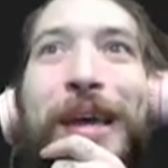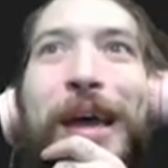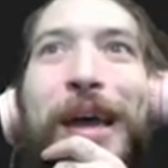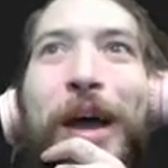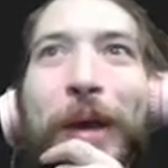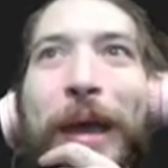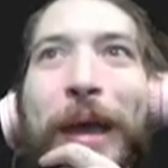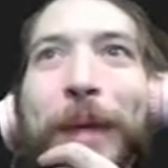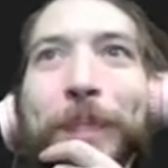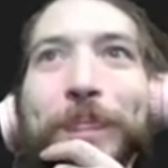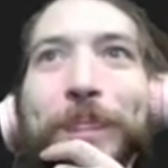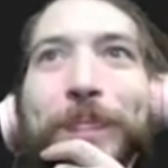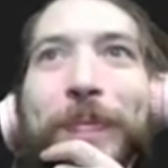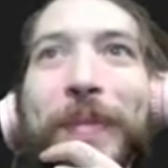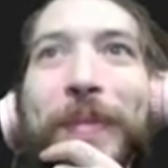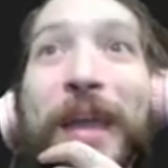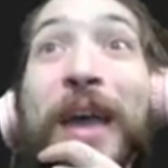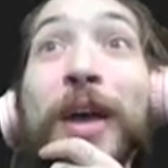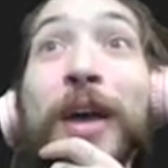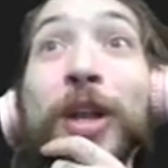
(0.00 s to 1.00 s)
Okay.
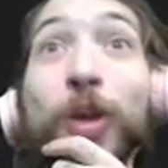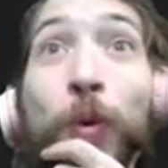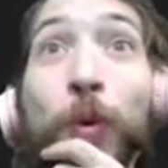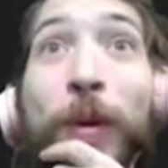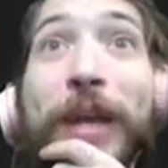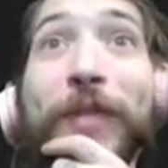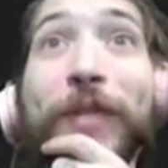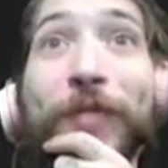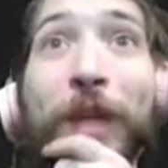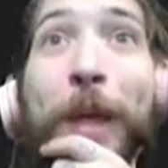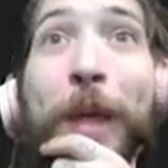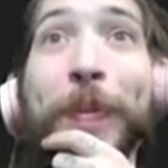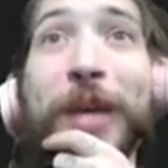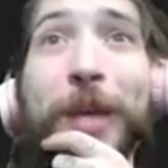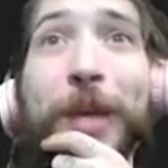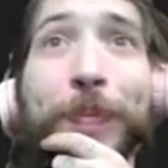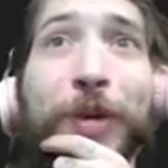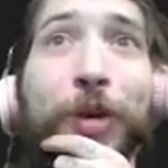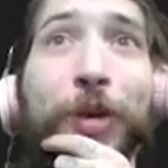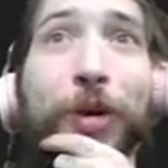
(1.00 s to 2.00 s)
20 floppy
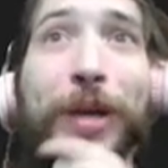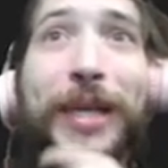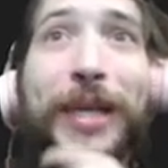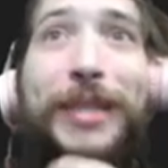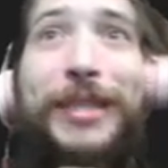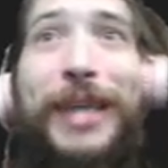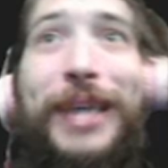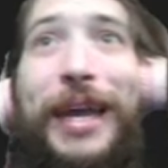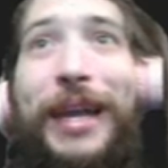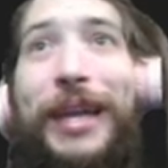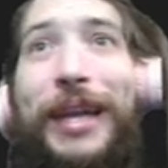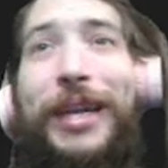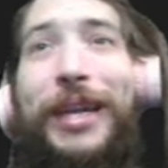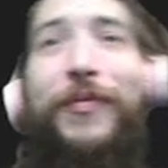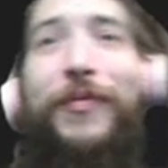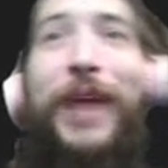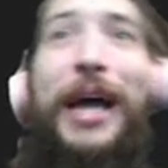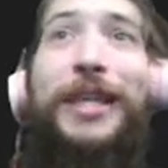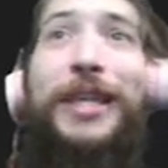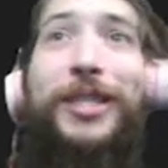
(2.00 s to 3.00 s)
computer disks and a
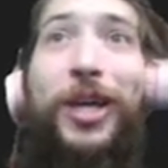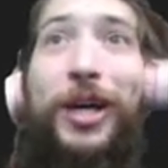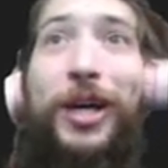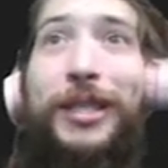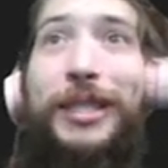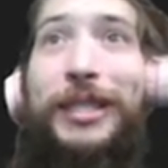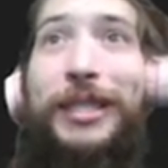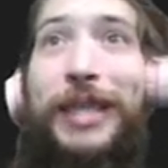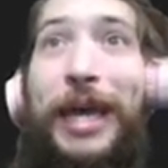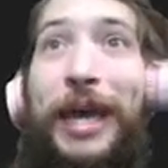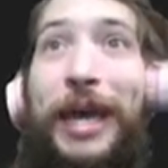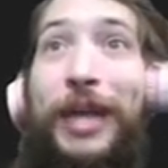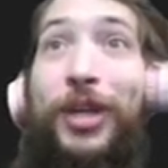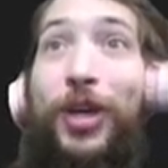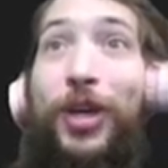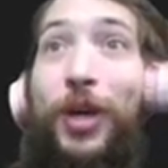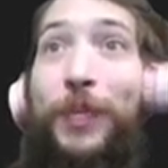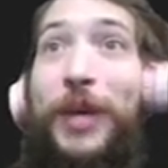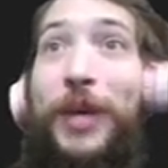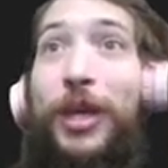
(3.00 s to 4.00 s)
device Hunt said
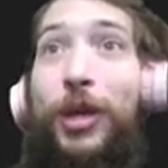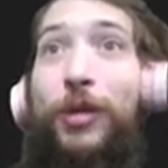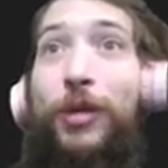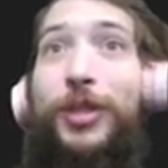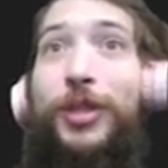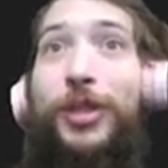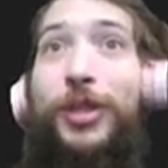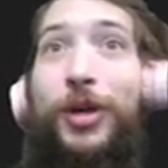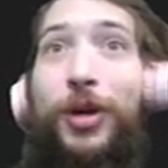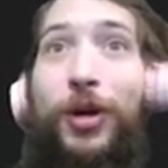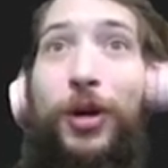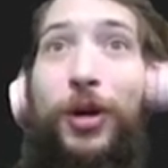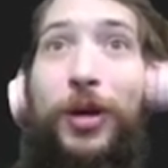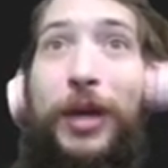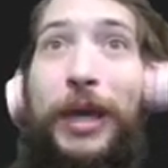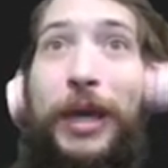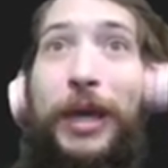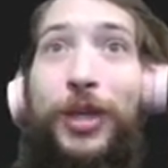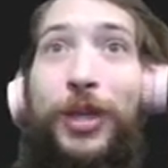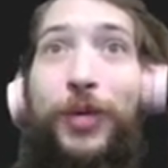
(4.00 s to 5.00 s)
could be used to
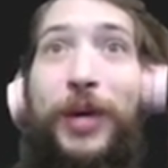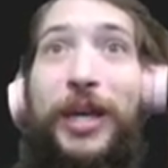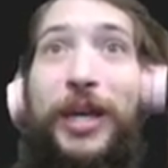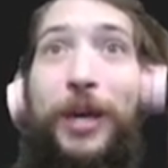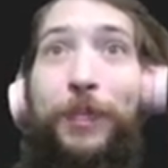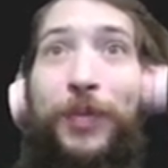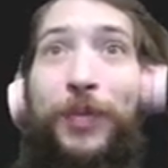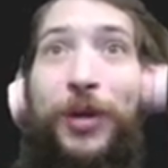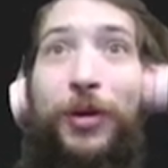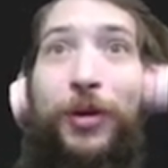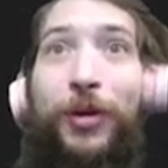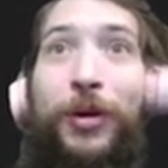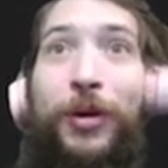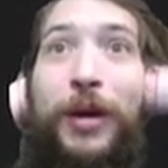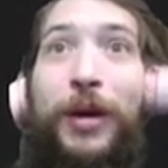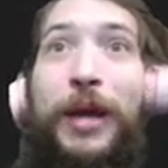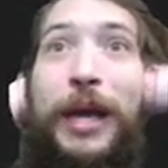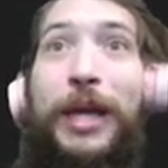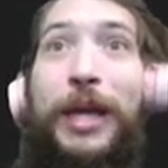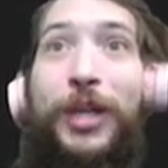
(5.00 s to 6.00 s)
hook into a
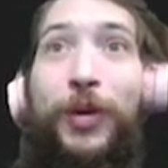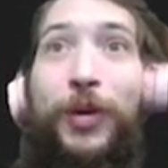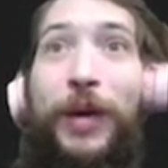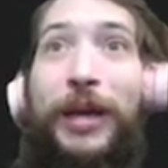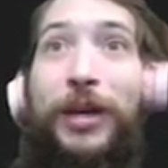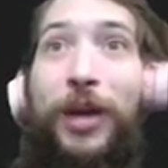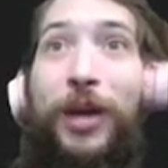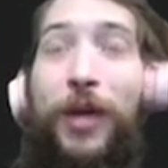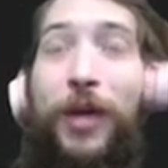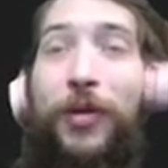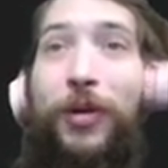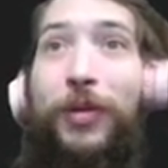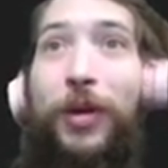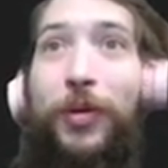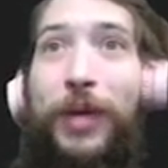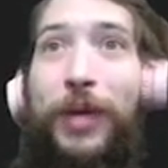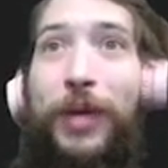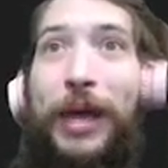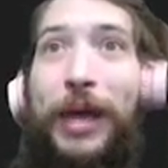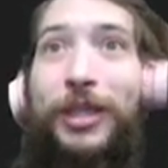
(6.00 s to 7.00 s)
computer into another
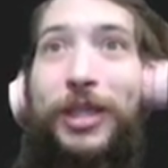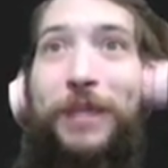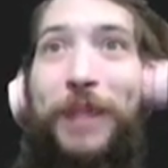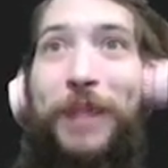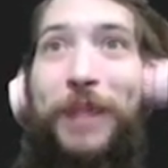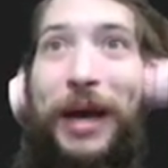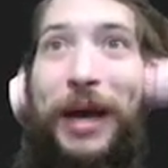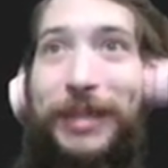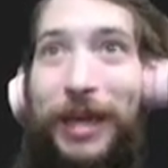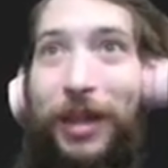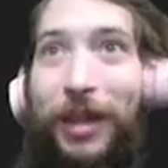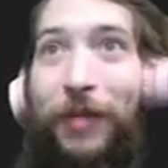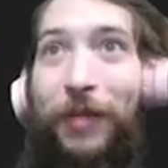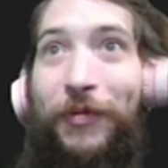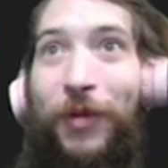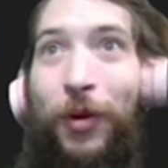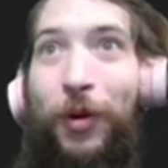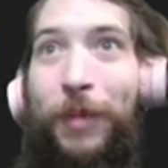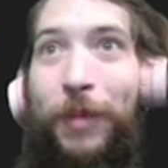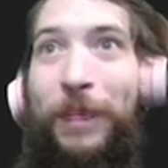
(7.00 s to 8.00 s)
location by
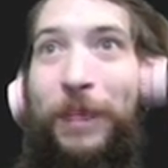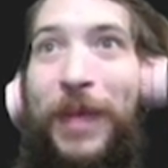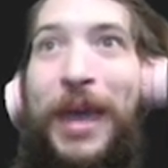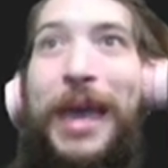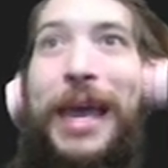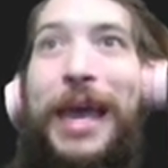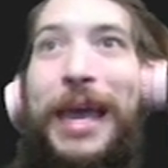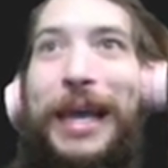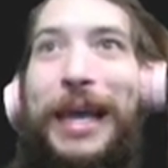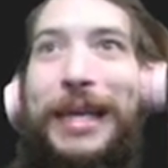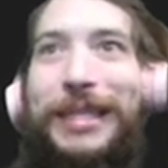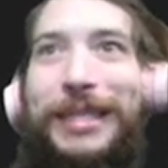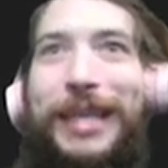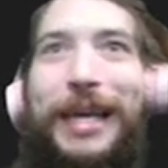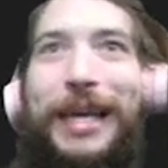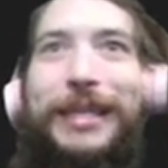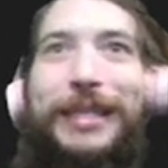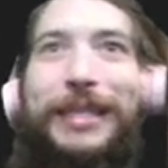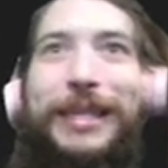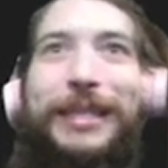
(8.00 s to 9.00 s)
telephone. He
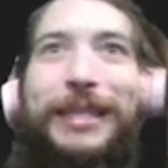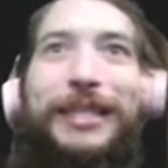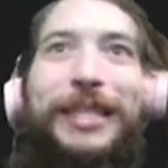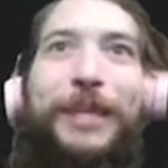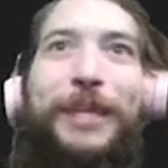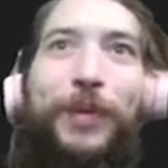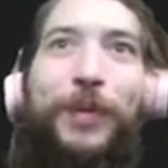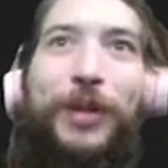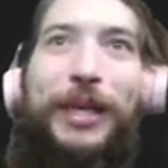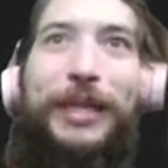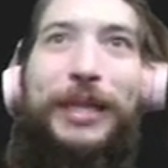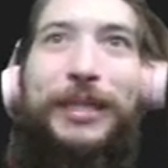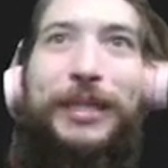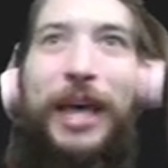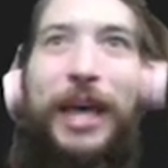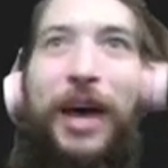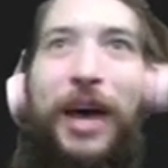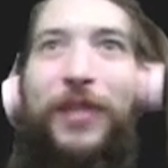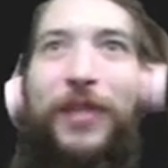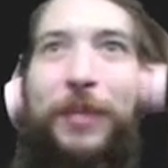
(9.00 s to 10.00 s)
said DC police
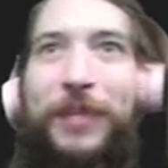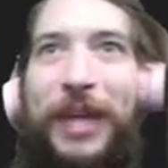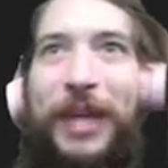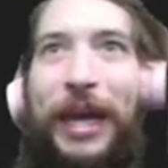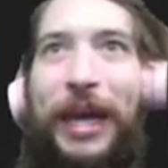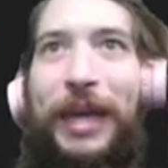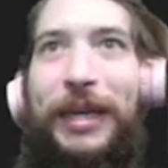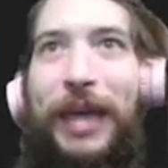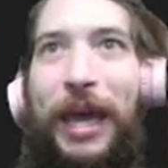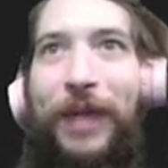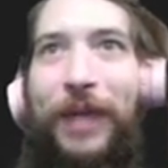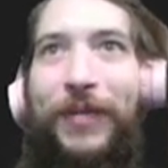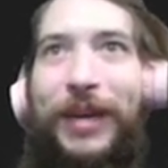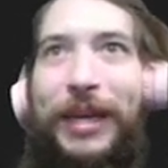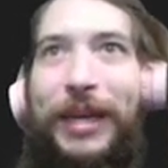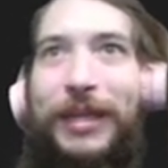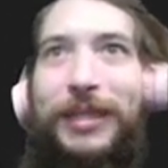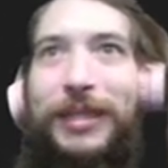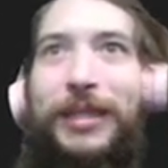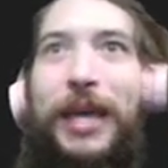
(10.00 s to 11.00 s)
have obtained
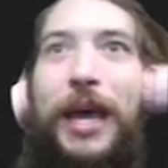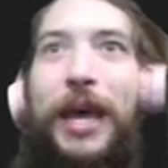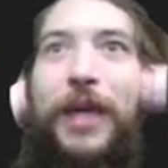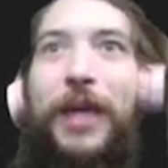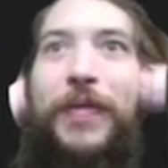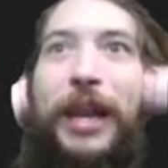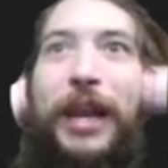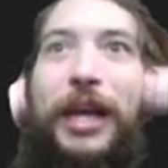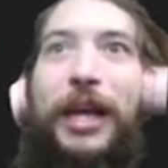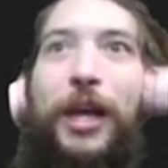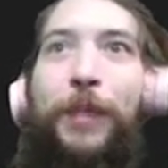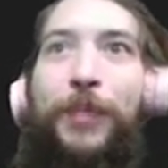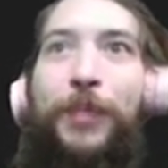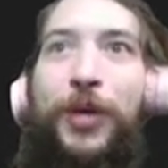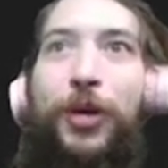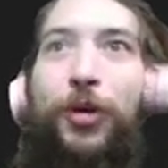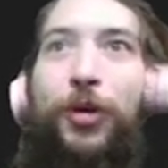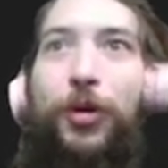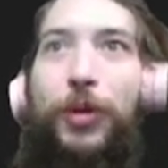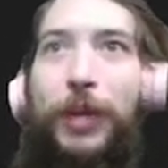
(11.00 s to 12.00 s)
evidence that a
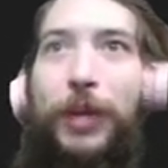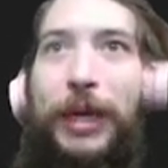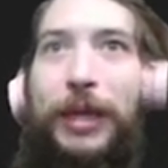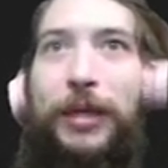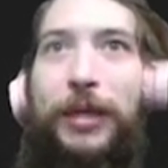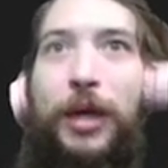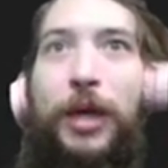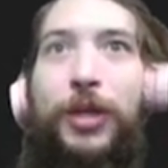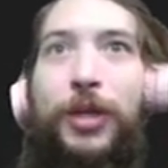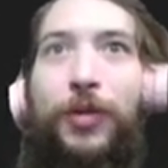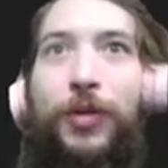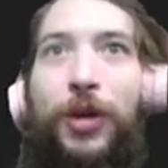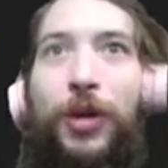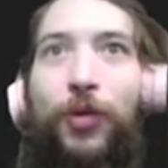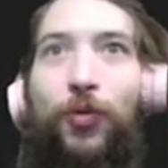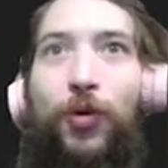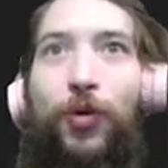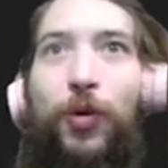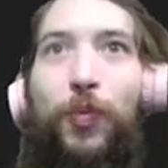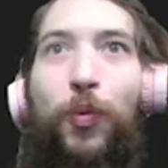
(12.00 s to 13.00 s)
computer linked to the
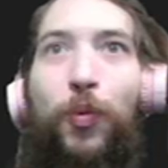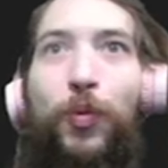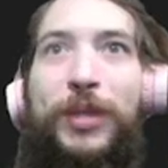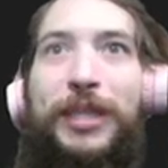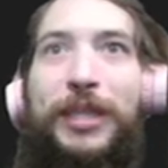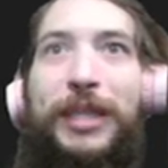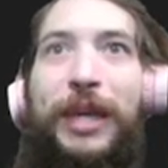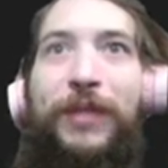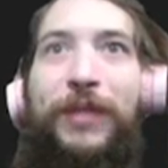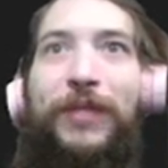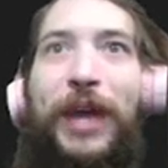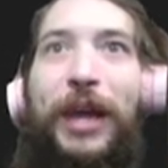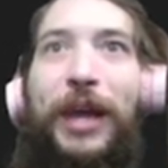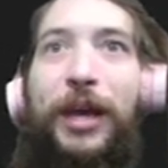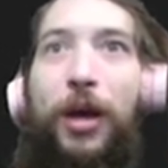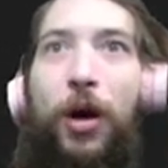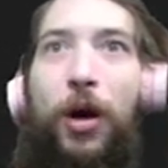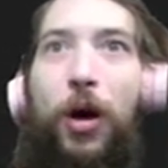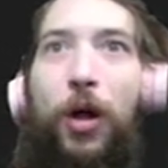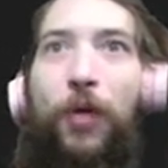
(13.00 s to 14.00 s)
group received a
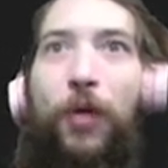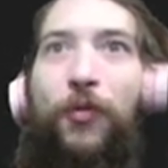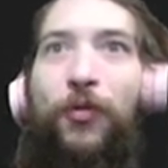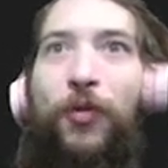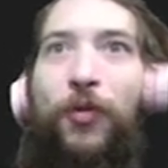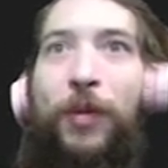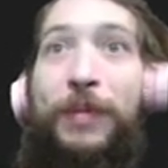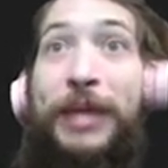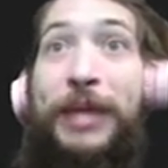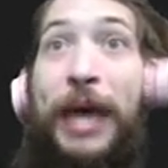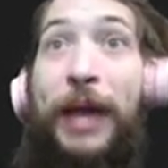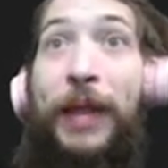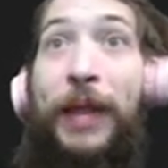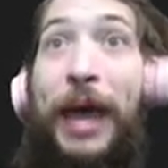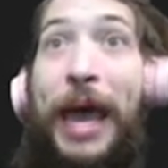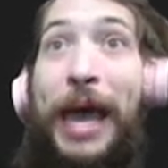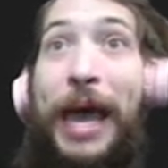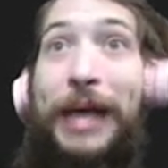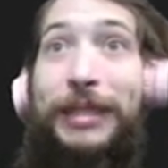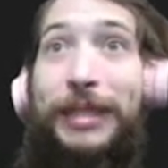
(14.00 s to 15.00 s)
call from
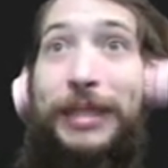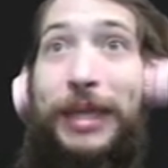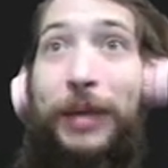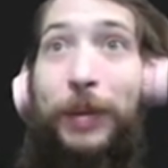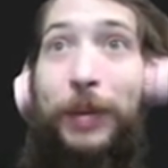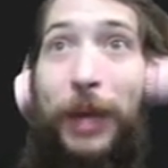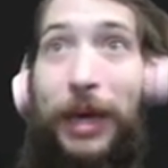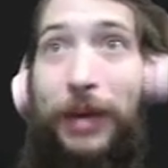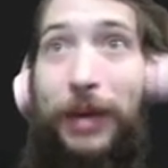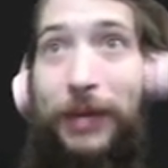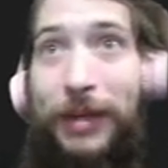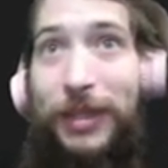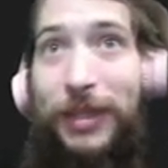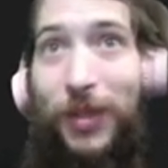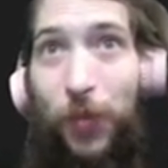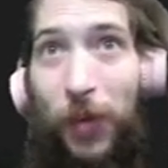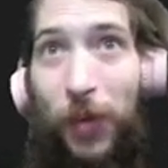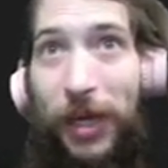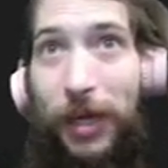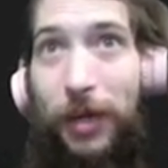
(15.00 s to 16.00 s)
Tallahassee late
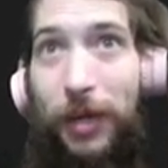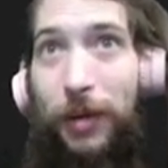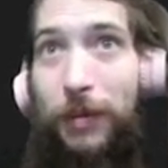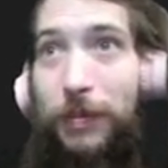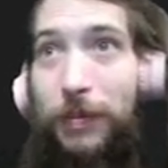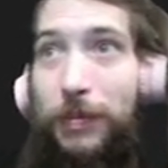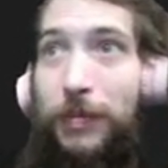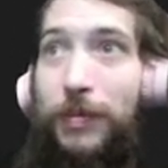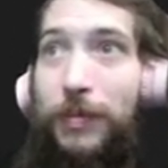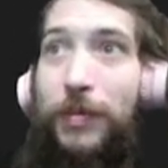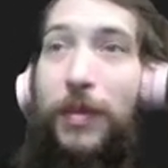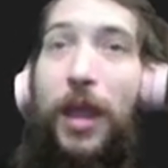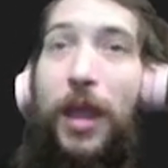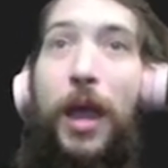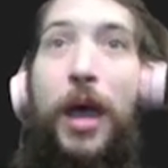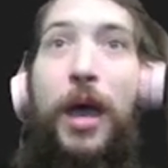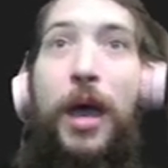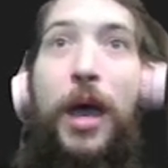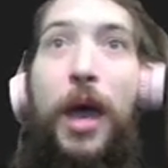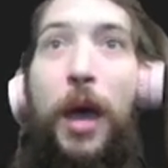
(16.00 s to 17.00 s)
this week.
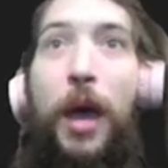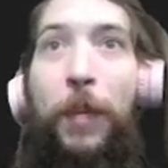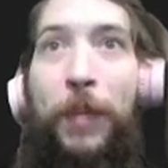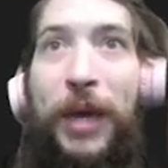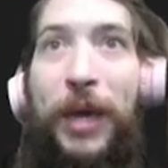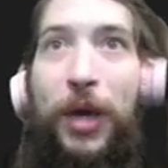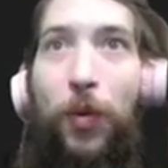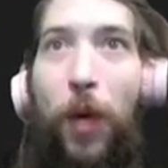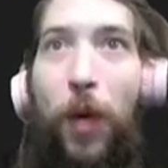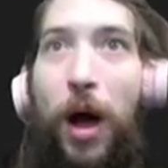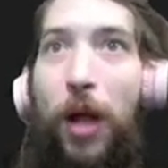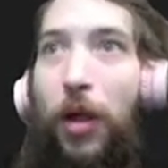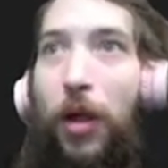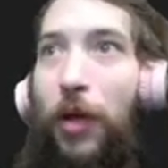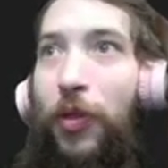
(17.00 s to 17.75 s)
Meanwhile,